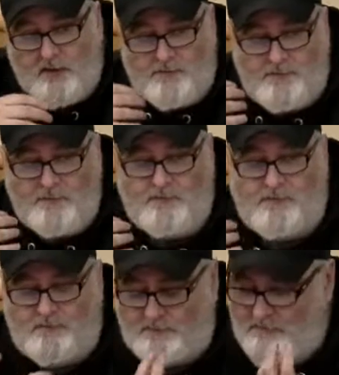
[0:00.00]
if,
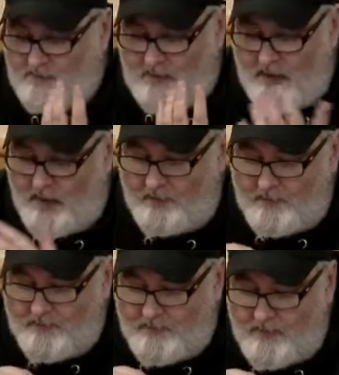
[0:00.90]

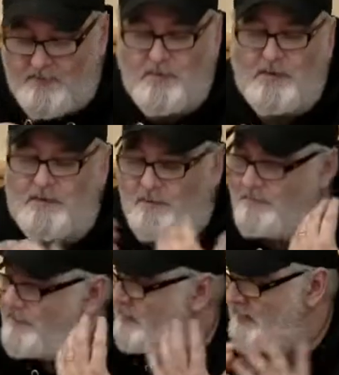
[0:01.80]
there's been
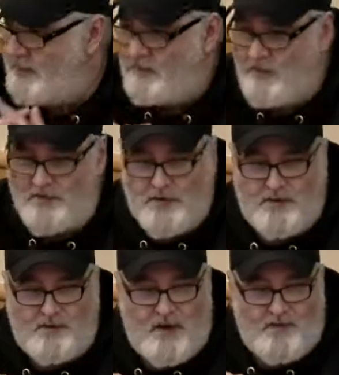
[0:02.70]
some
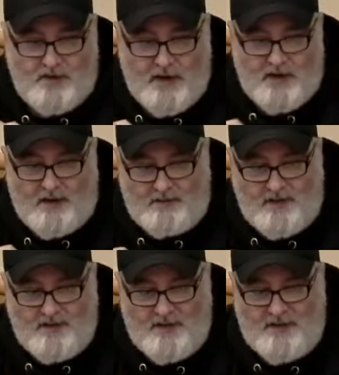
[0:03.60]
restaurants around
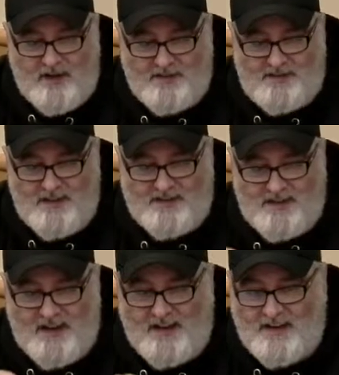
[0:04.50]
the United States
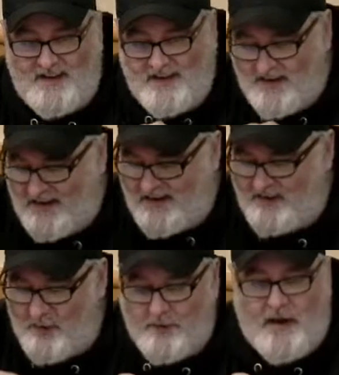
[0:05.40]
that
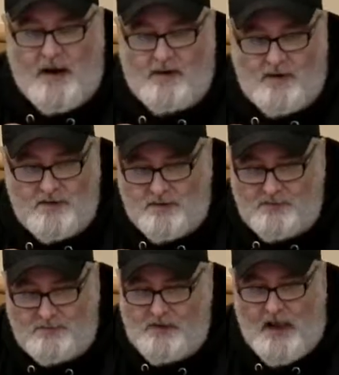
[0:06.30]
don't care and are
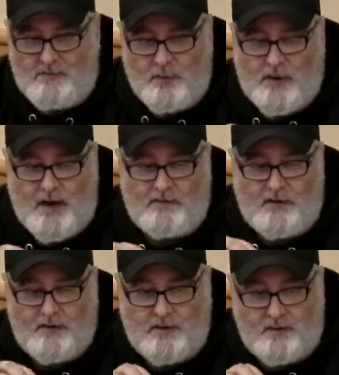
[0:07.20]
just having
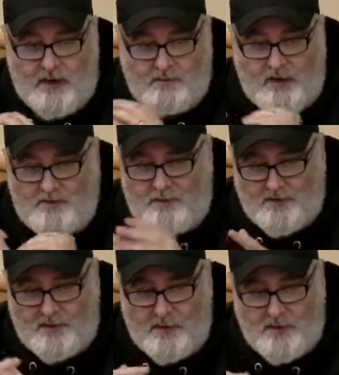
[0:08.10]
whatever. So that
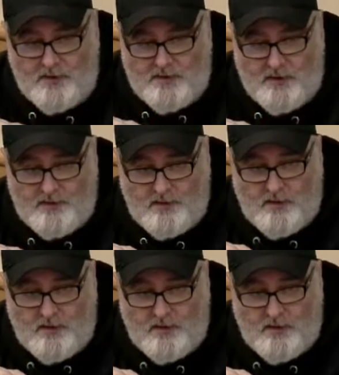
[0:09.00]
falls under your jurisdiction.